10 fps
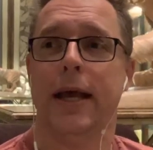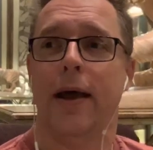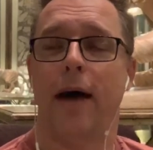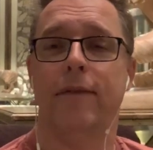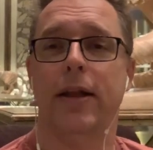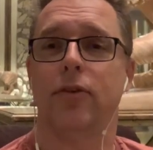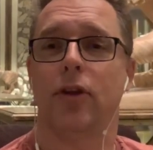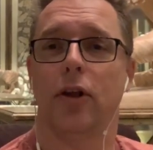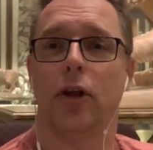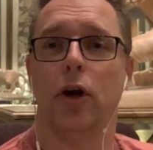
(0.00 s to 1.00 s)
events
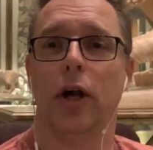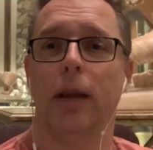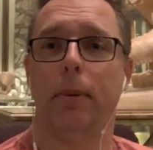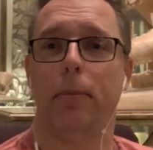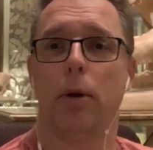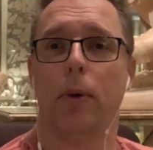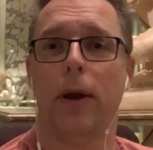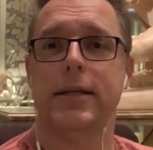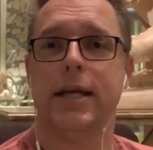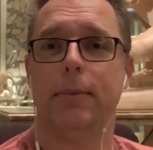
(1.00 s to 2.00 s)
to learn a little bit more about
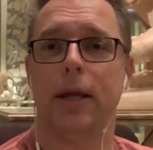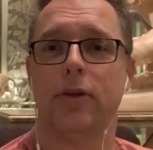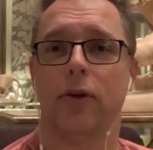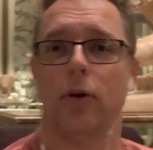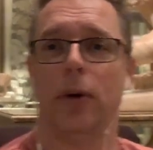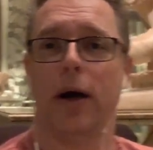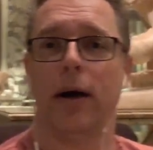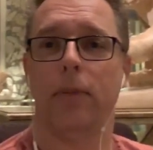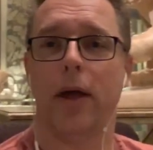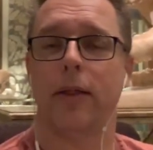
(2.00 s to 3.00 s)
red teaming.
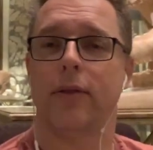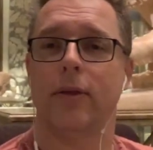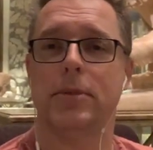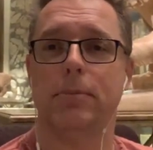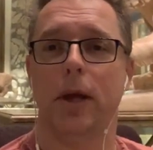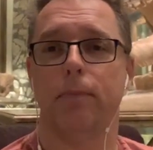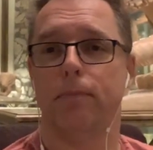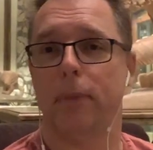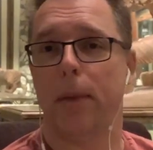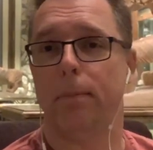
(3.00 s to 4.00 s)
So that seems to be
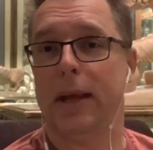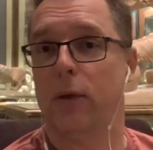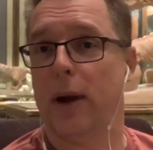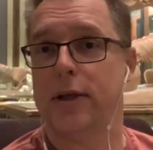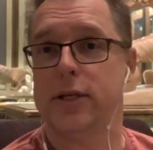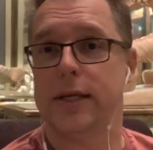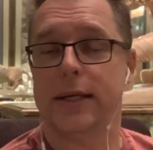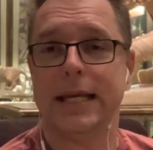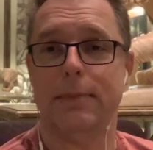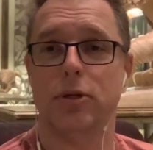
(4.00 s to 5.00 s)
a big red
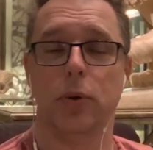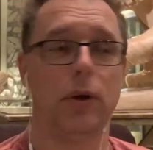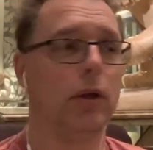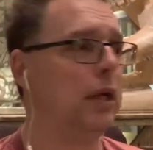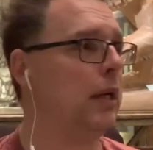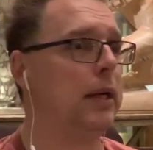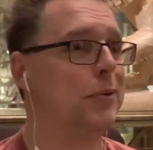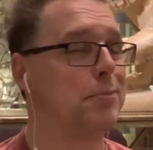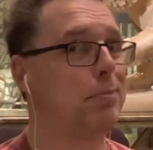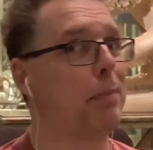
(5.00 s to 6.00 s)
team tool.
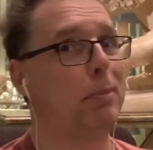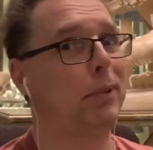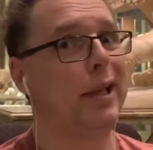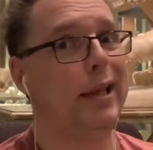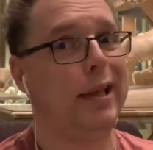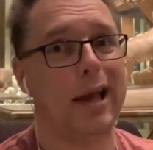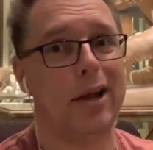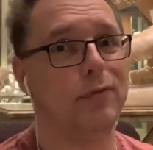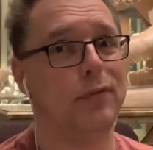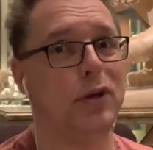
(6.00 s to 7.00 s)
There's probably
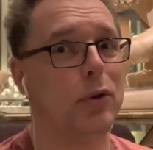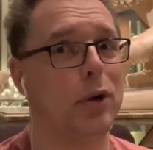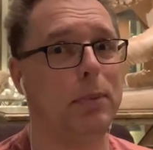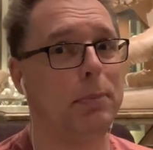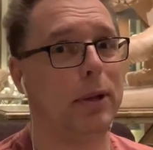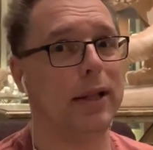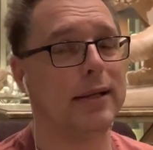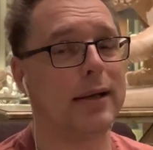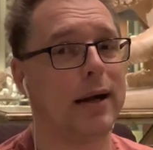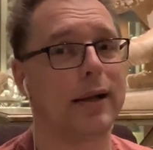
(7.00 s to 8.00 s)
150, 200 people in the
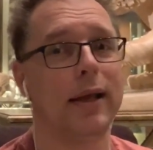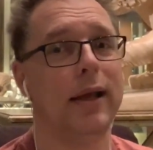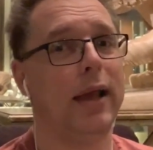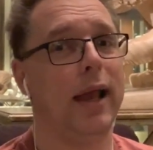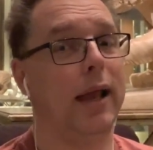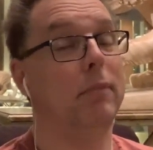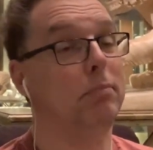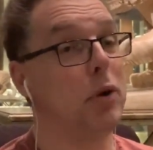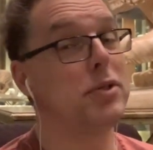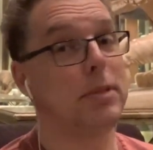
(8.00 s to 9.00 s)
talk, and
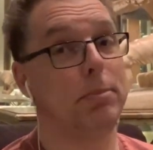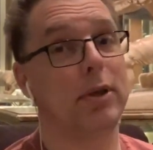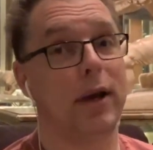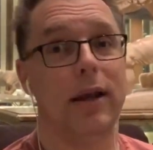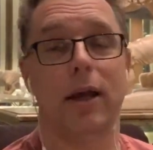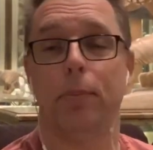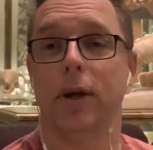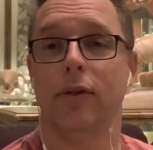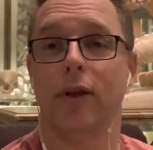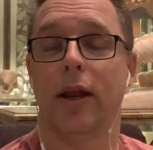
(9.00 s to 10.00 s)
most of them put their hand up when
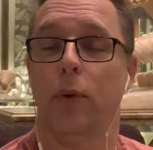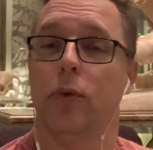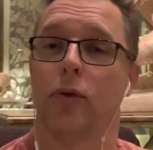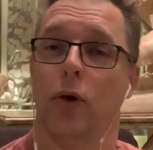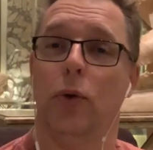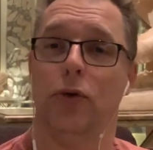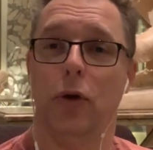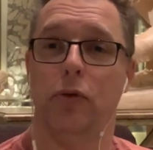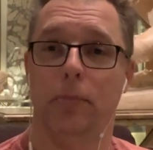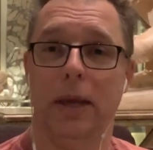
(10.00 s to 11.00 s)
he said who's
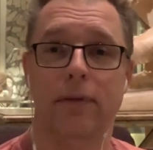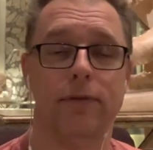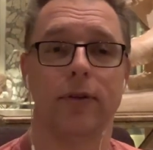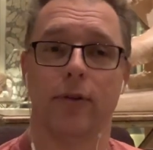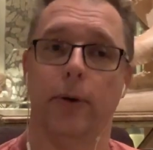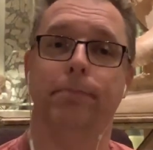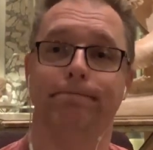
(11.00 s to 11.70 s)
used Beef. So